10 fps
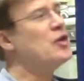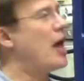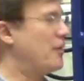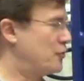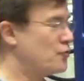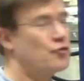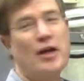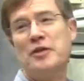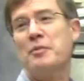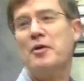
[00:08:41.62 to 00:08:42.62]
forth. Yeah,
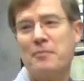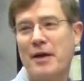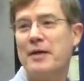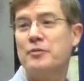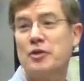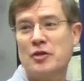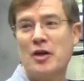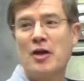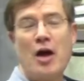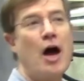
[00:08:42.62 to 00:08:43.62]
transparent pipes
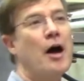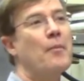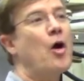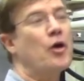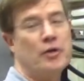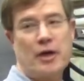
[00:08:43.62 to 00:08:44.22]
um, are